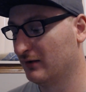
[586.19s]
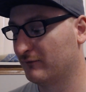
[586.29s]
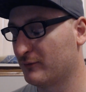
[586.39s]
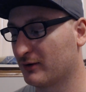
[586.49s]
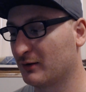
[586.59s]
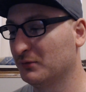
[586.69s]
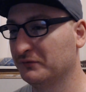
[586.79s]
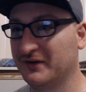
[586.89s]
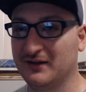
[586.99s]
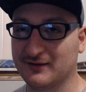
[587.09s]
for our
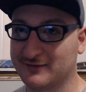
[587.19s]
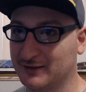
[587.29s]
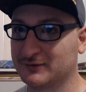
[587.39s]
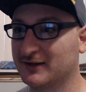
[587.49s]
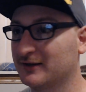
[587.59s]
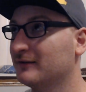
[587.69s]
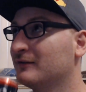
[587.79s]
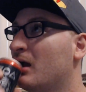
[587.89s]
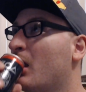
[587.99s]
movie to sell tickets.